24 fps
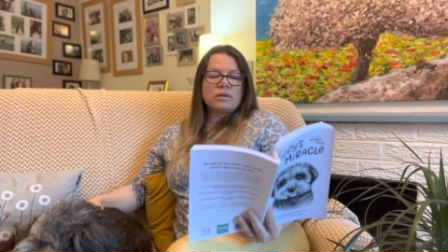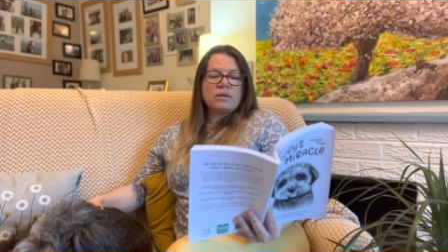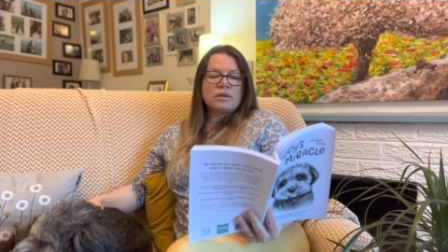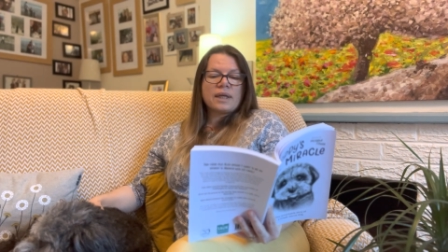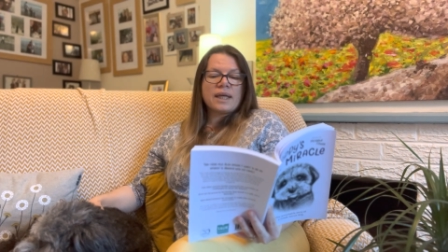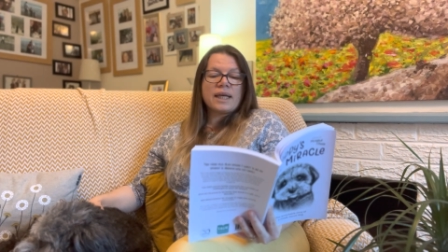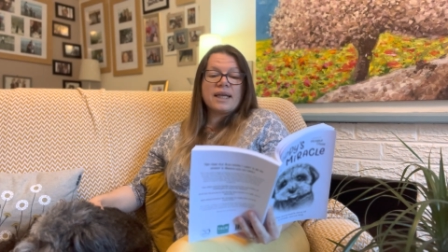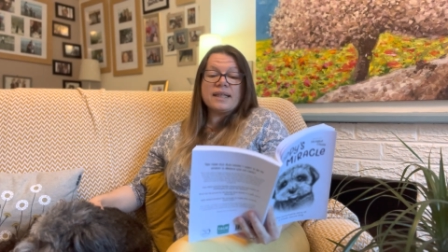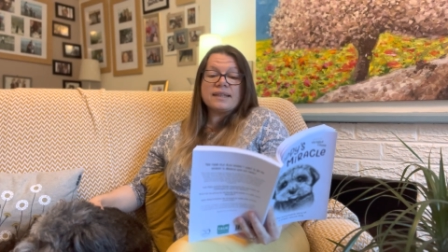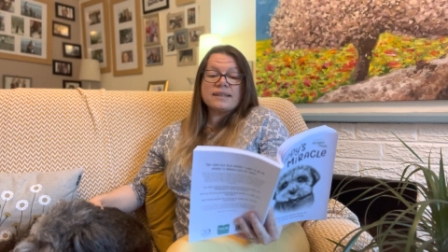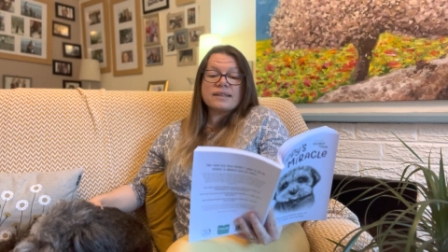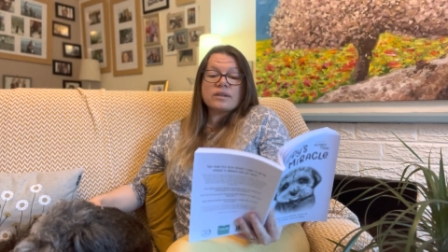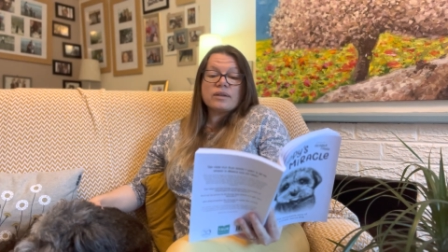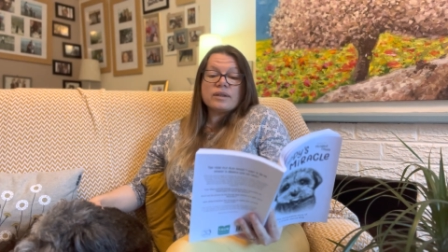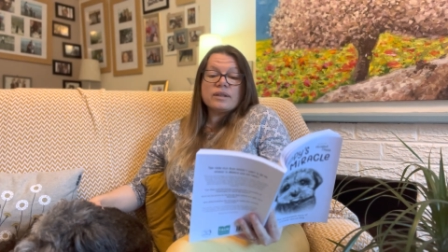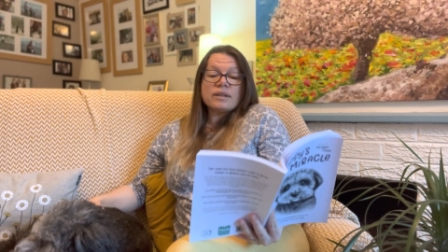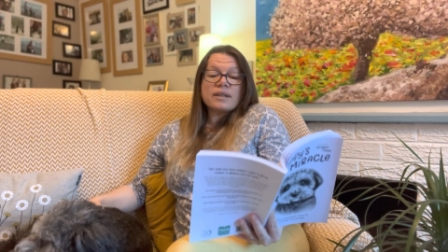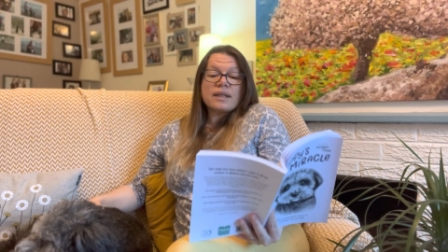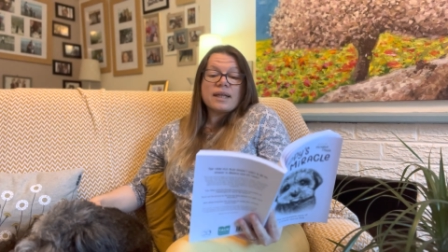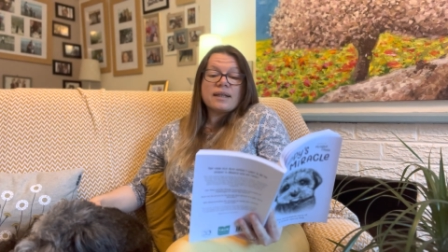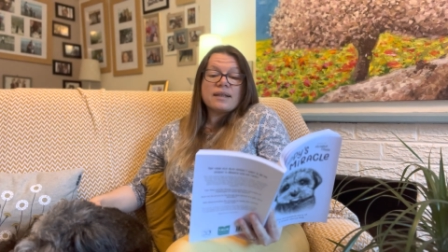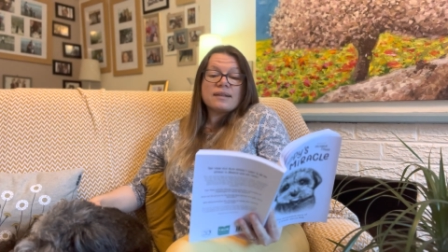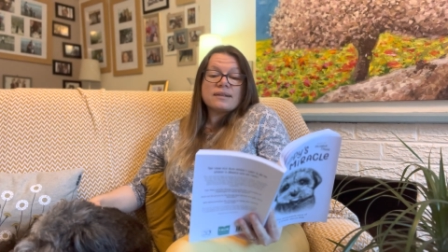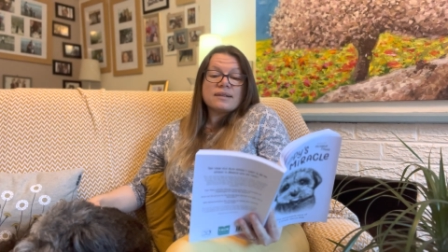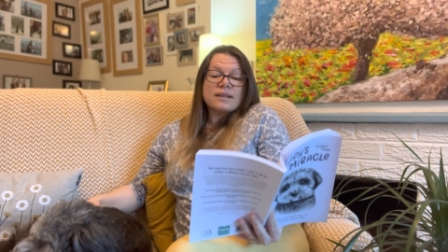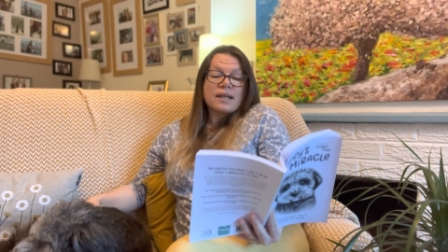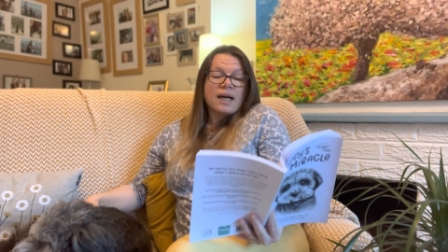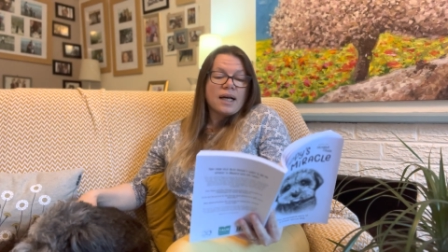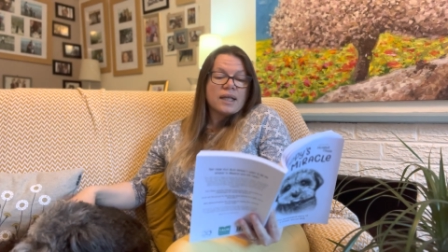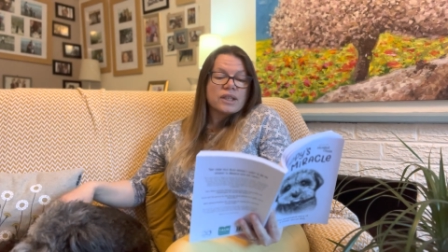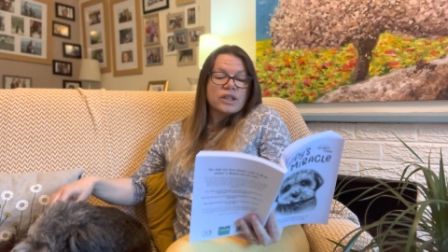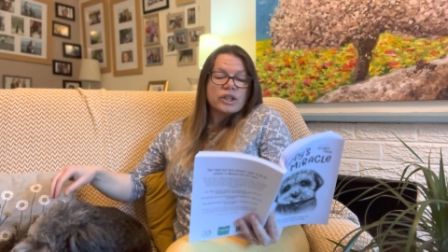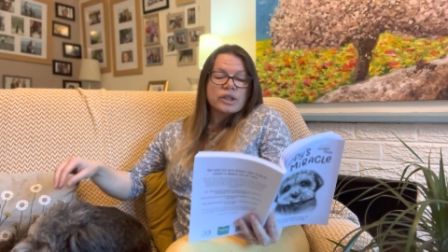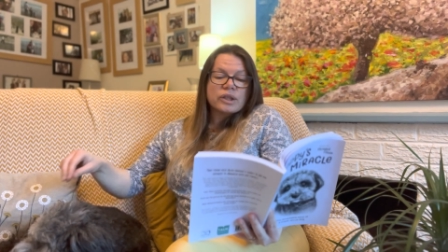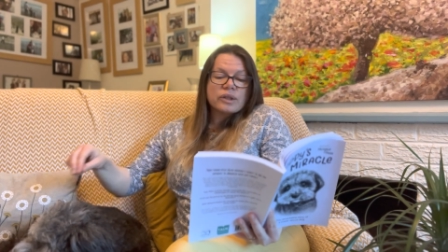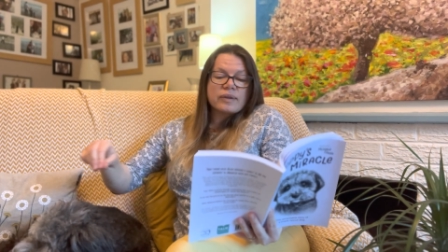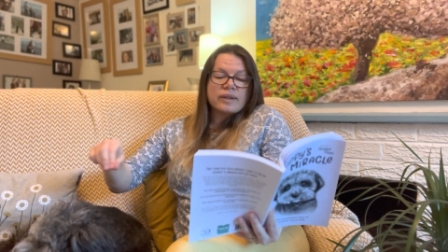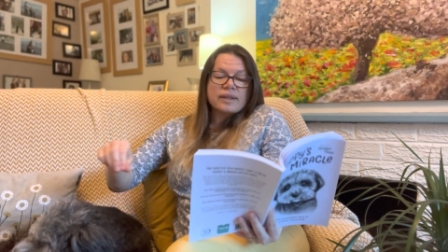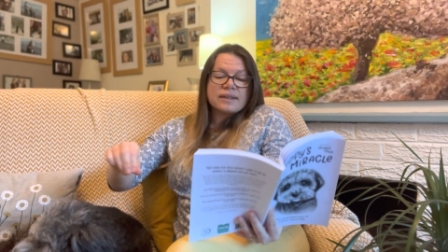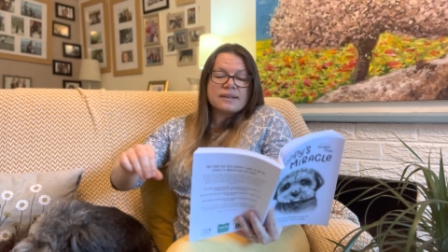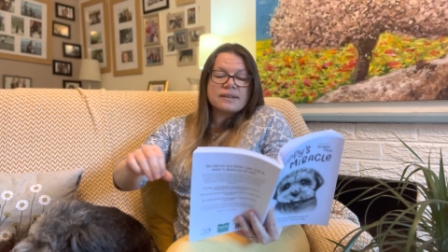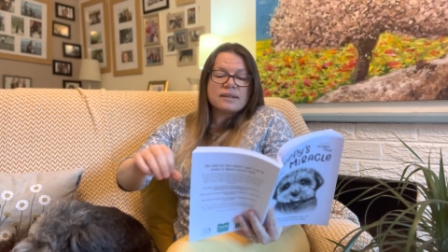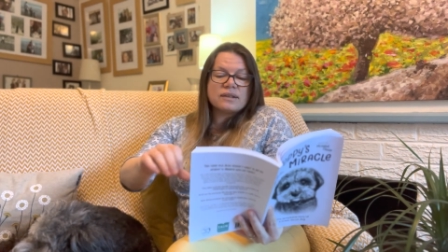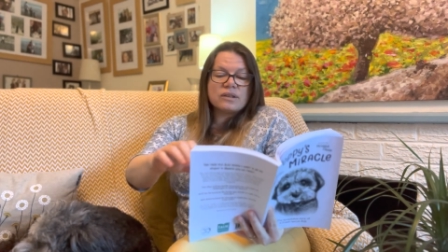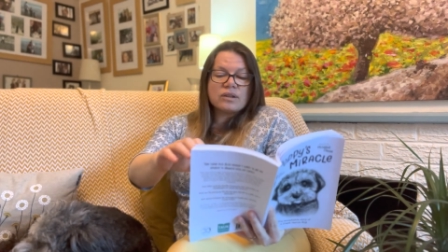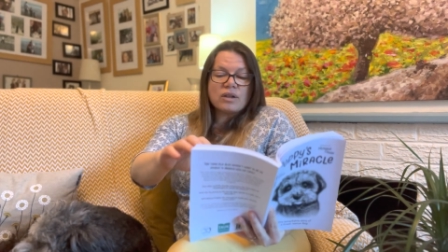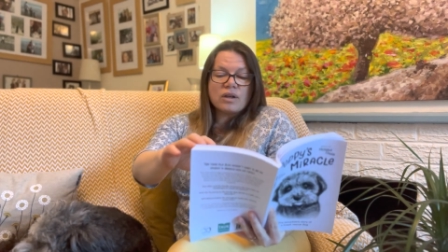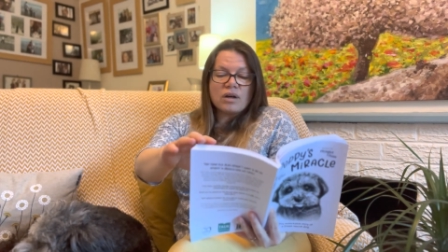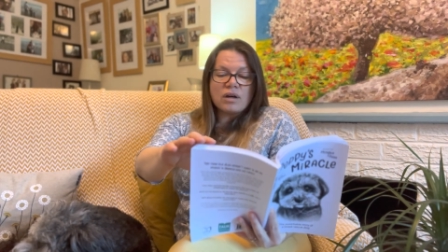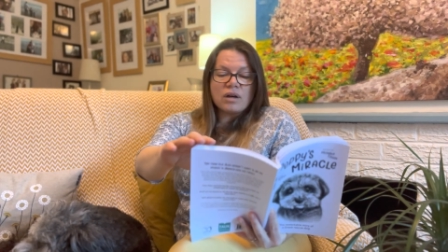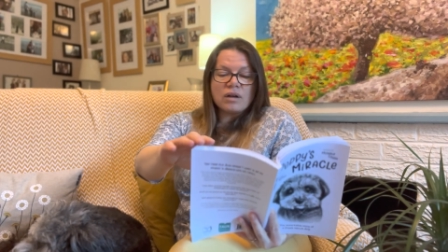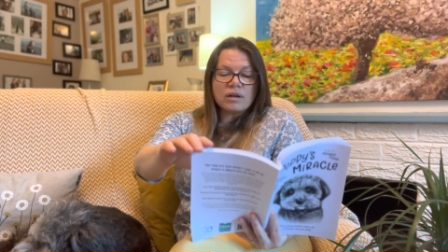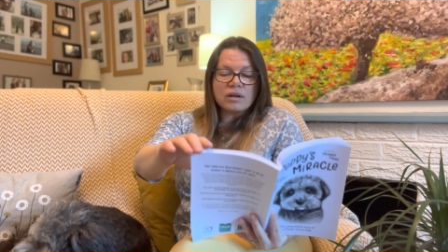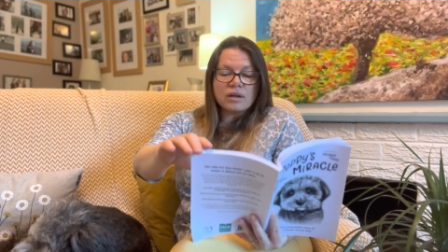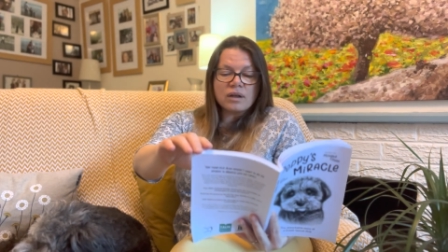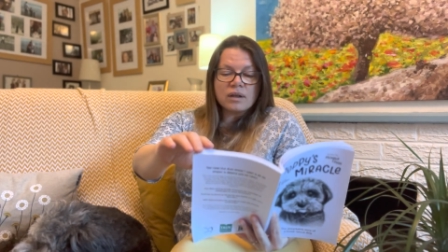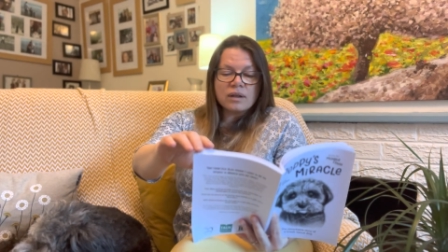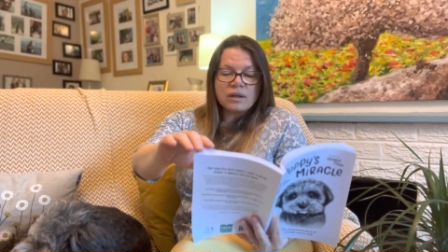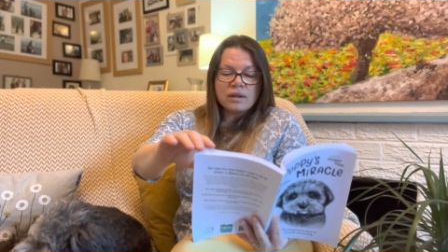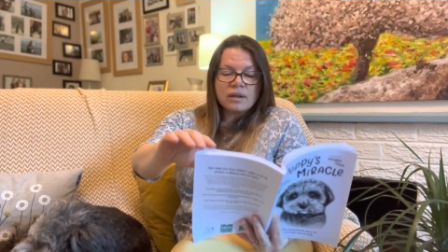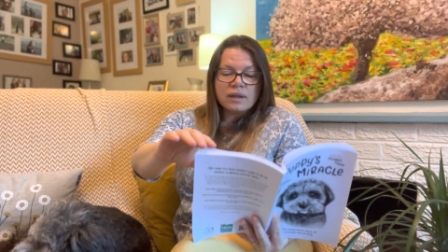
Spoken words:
He's going to get attached to this dog.